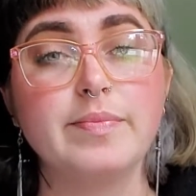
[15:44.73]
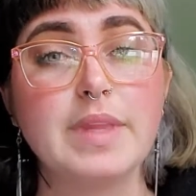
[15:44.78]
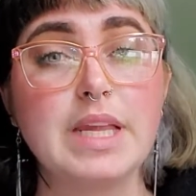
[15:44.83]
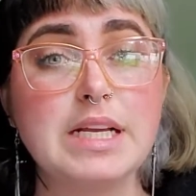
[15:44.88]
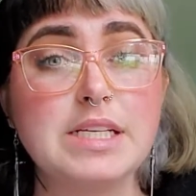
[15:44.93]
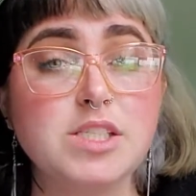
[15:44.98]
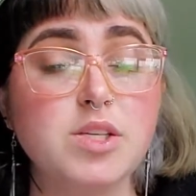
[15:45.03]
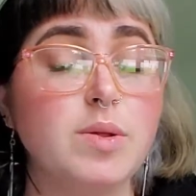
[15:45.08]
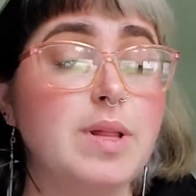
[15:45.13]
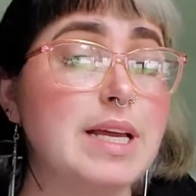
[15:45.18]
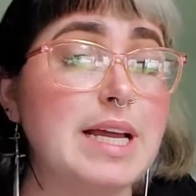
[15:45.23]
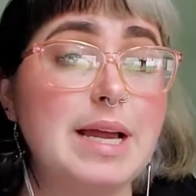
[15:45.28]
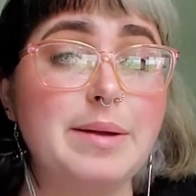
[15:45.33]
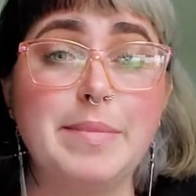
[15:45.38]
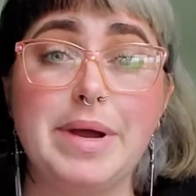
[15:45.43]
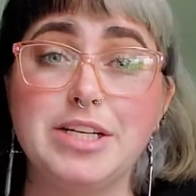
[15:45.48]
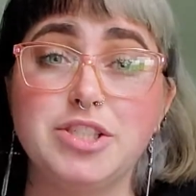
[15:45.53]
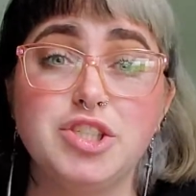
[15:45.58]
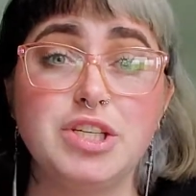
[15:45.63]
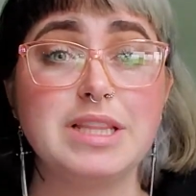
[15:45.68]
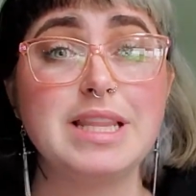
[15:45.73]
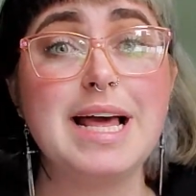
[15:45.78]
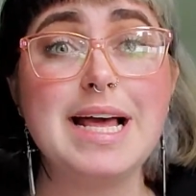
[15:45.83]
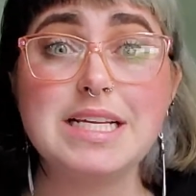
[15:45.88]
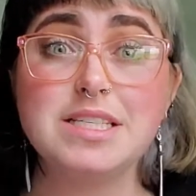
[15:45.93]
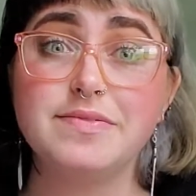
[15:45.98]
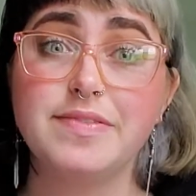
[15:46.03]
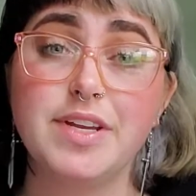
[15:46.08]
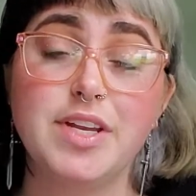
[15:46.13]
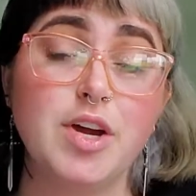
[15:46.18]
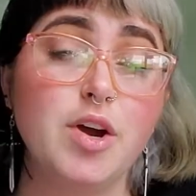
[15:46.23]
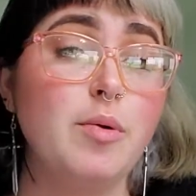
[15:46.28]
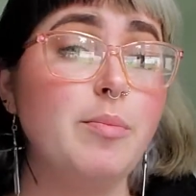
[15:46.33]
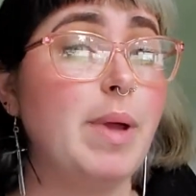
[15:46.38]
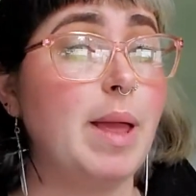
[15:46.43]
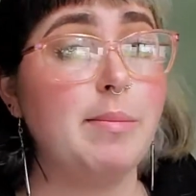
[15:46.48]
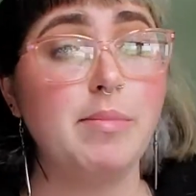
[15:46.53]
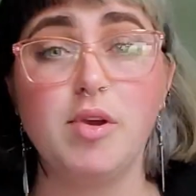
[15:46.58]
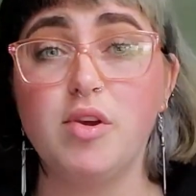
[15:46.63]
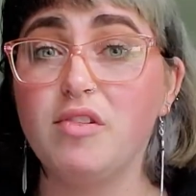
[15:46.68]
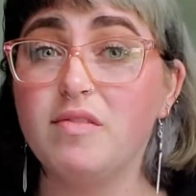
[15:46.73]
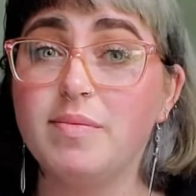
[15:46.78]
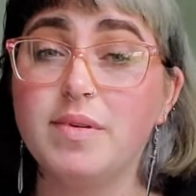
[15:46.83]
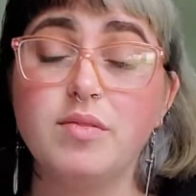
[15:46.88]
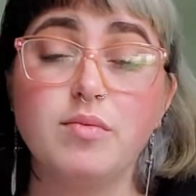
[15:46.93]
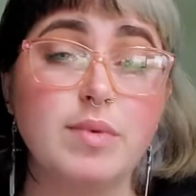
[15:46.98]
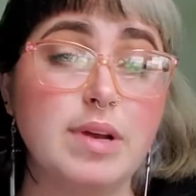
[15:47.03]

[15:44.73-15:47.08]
So like I mentioned last video, maybe you've been